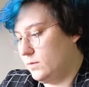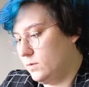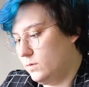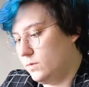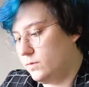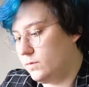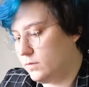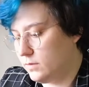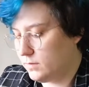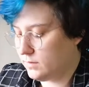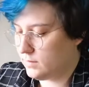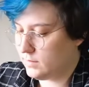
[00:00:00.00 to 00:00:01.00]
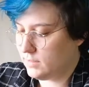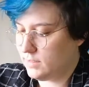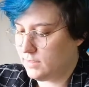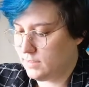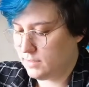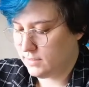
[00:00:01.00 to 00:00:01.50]
Oof.
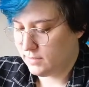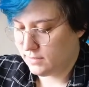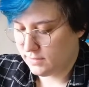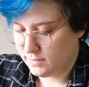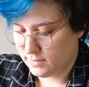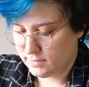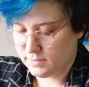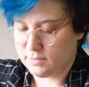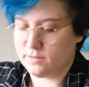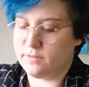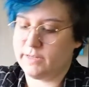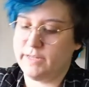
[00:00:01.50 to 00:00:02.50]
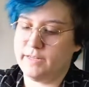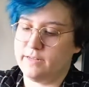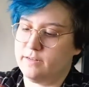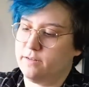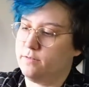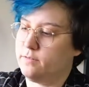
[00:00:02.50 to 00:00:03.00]
Okie
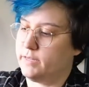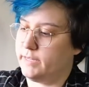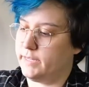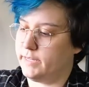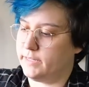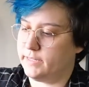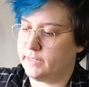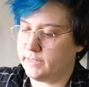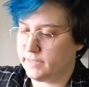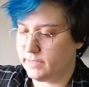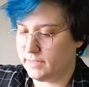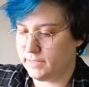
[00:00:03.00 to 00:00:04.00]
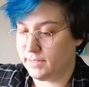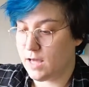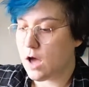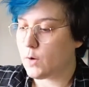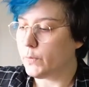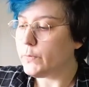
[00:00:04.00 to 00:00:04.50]
dokie.
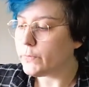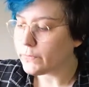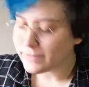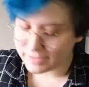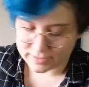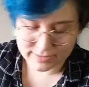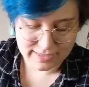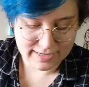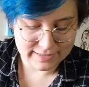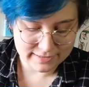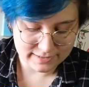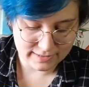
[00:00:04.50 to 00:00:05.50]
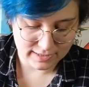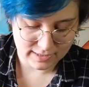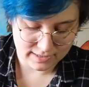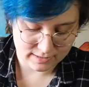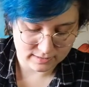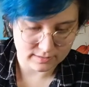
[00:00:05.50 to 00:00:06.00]
Ooh, it's a nice
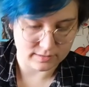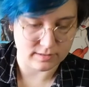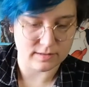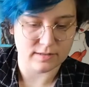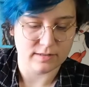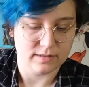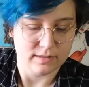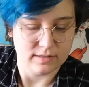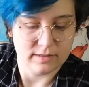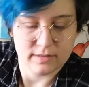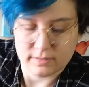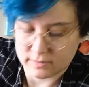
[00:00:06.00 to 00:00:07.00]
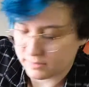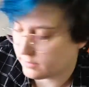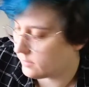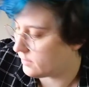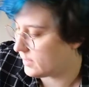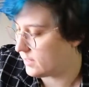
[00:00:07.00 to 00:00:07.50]
color. Let's
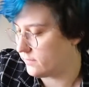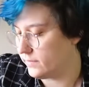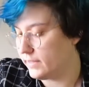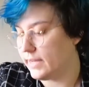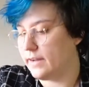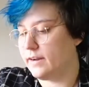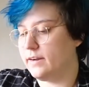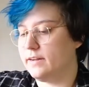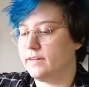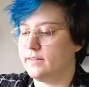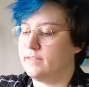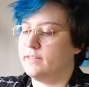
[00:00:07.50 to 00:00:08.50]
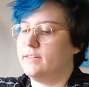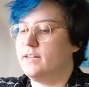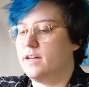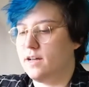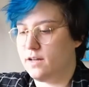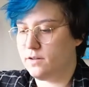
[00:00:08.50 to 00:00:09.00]
throw that over there.
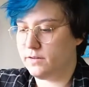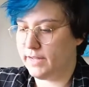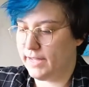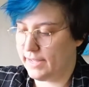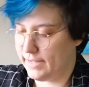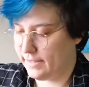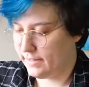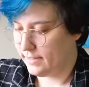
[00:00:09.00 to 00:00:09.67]
Okay.